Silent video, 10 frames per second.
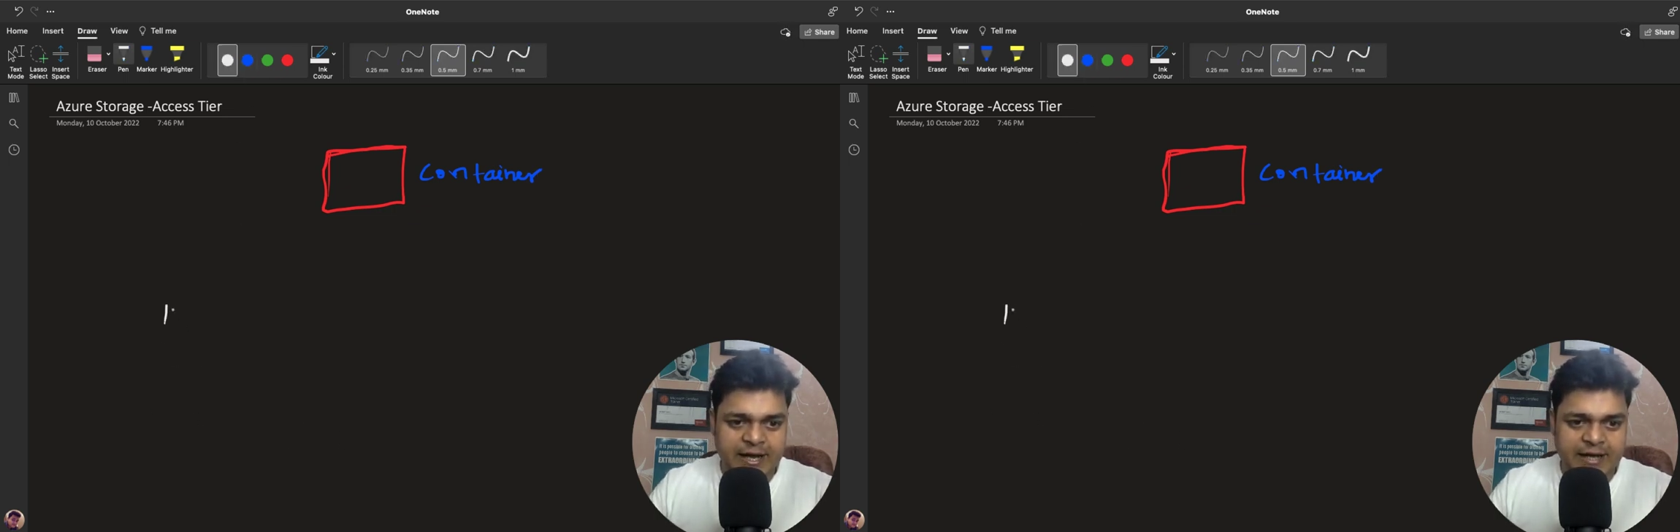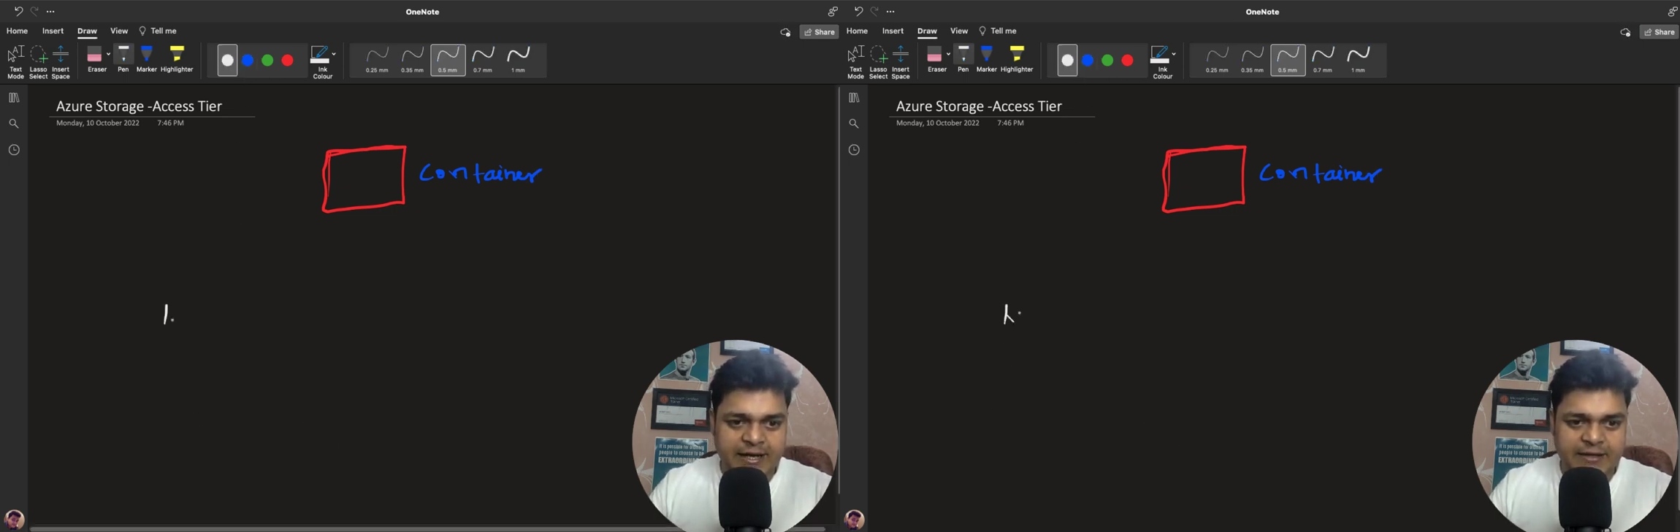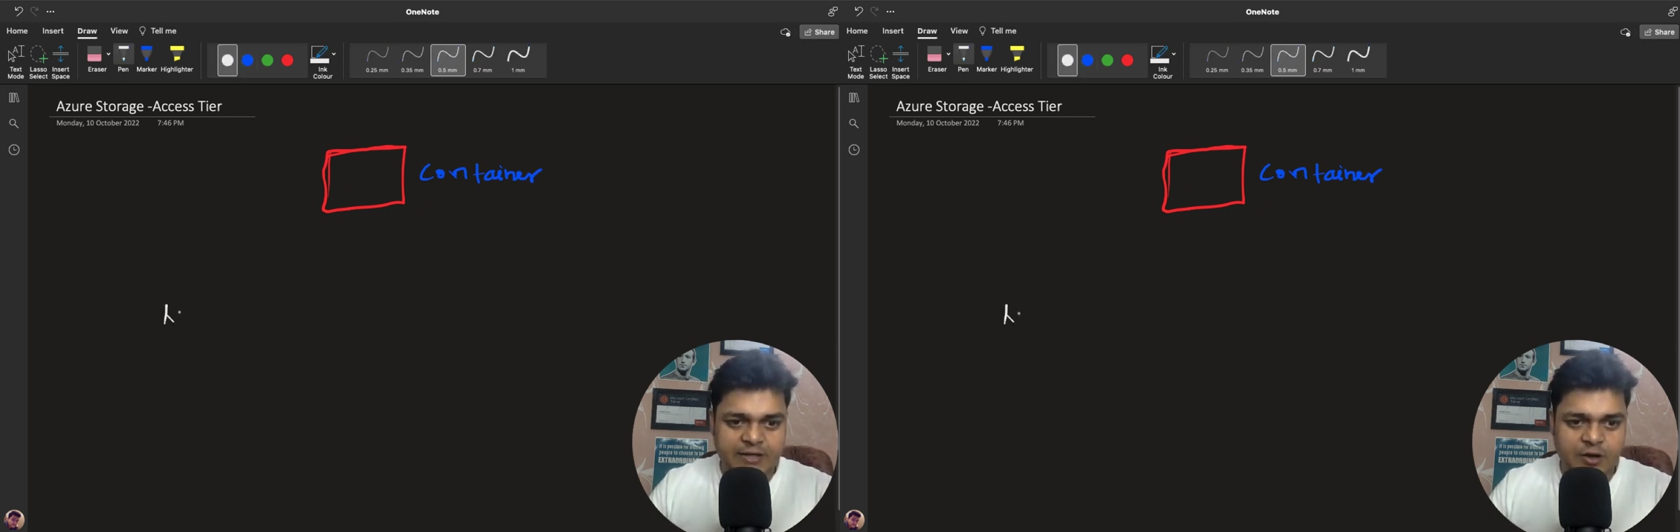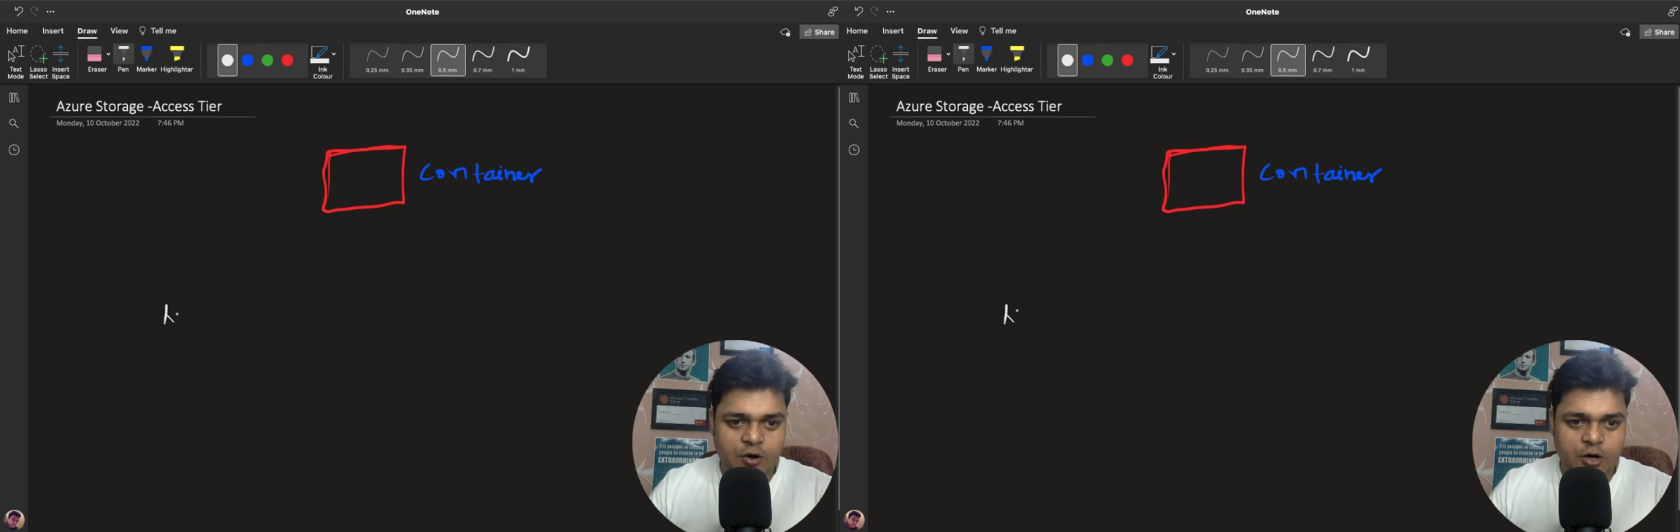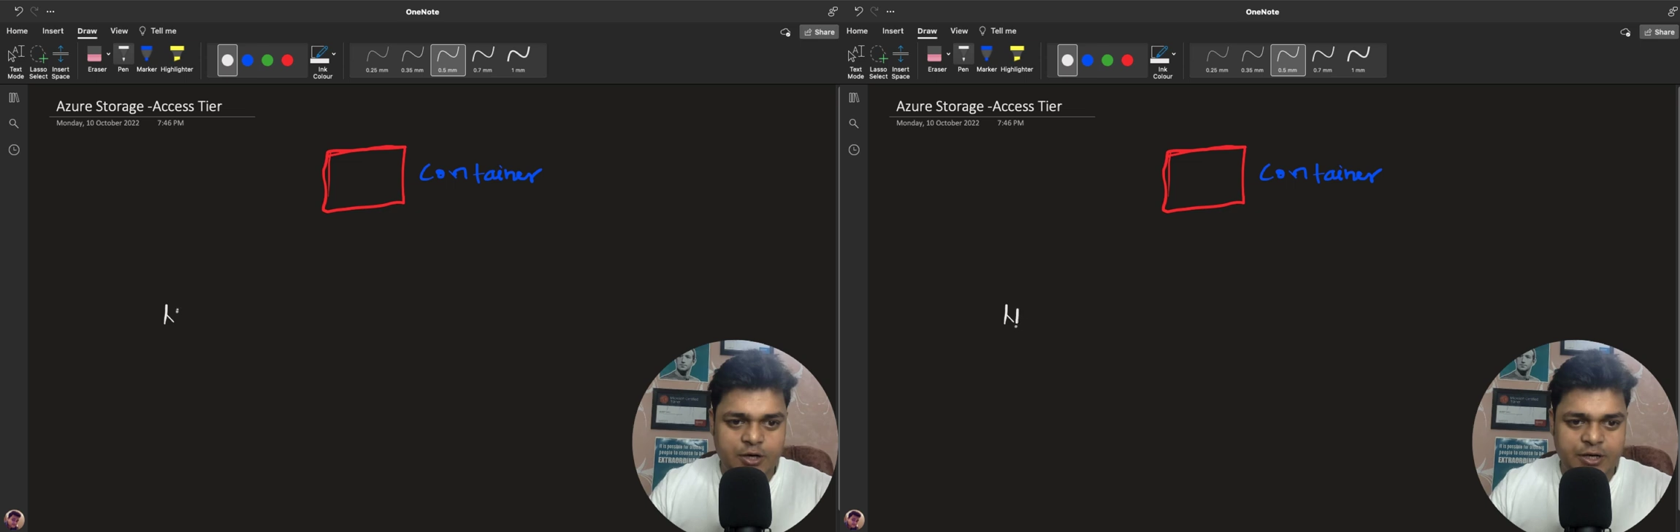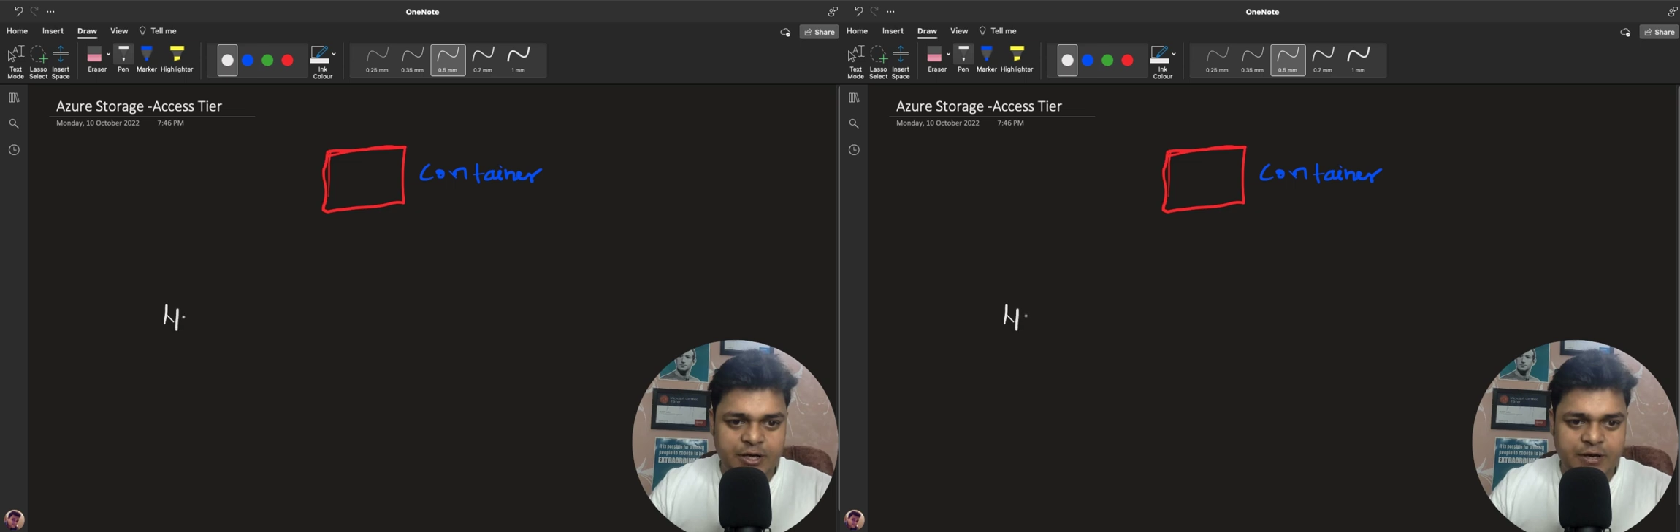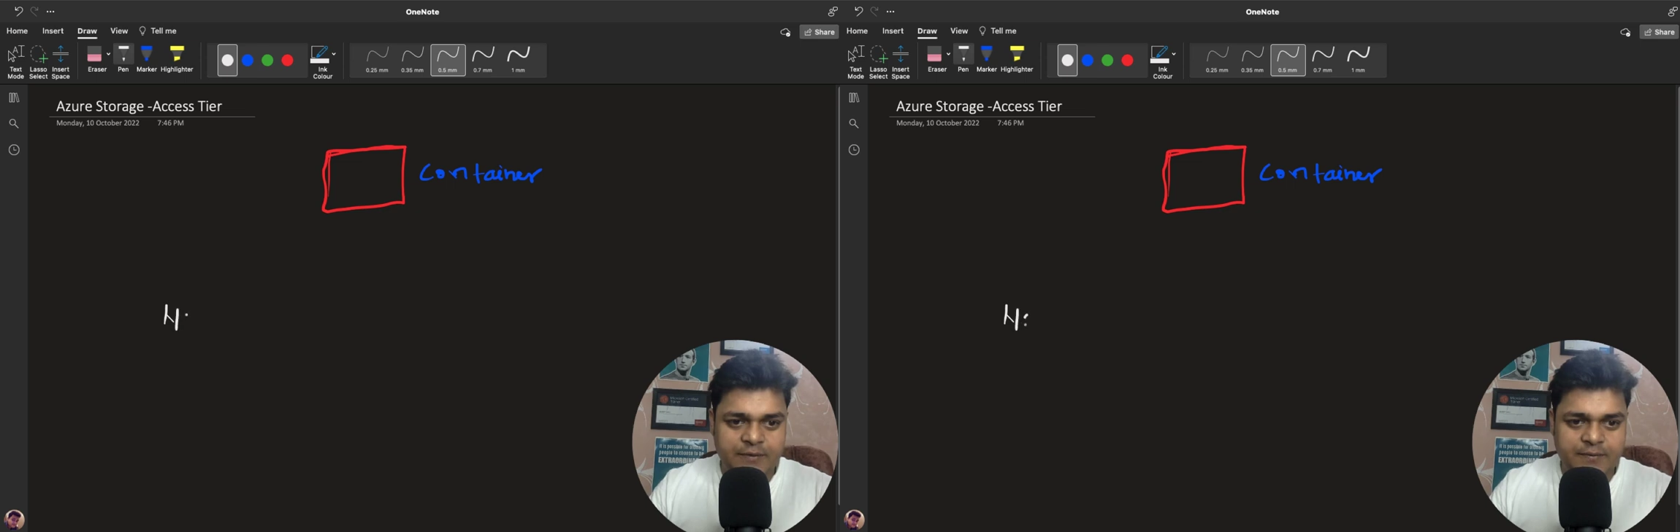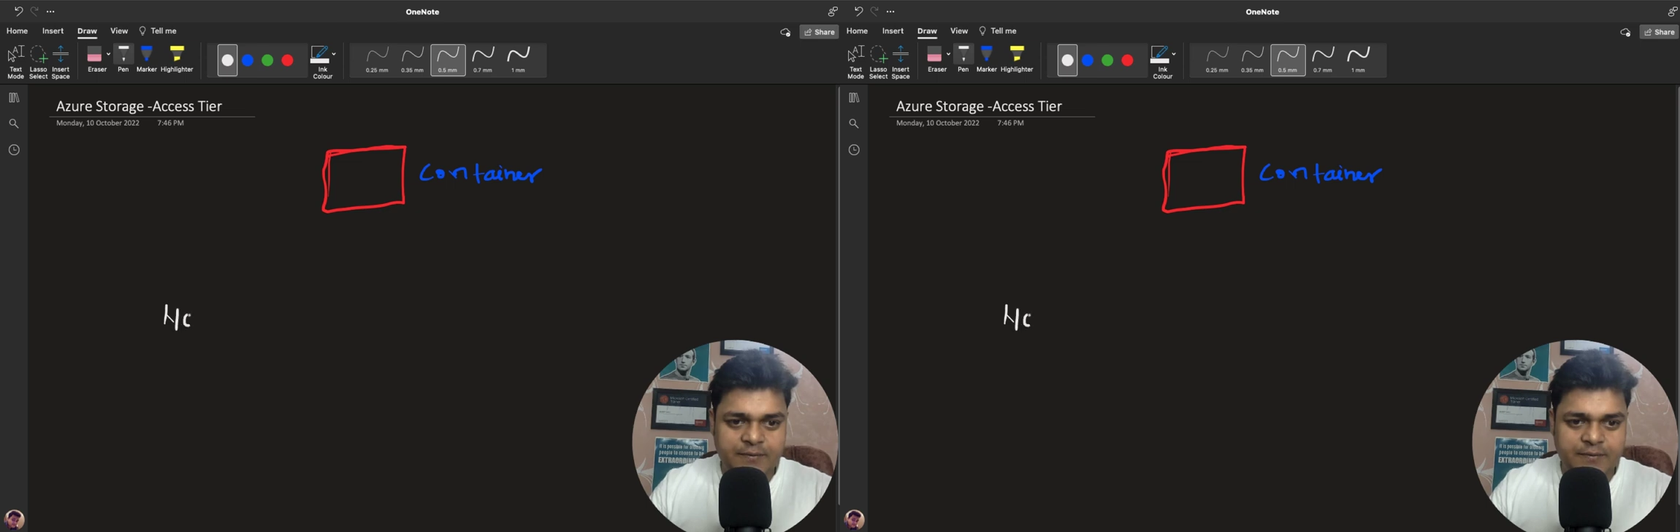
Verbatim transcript: like as a hot tier.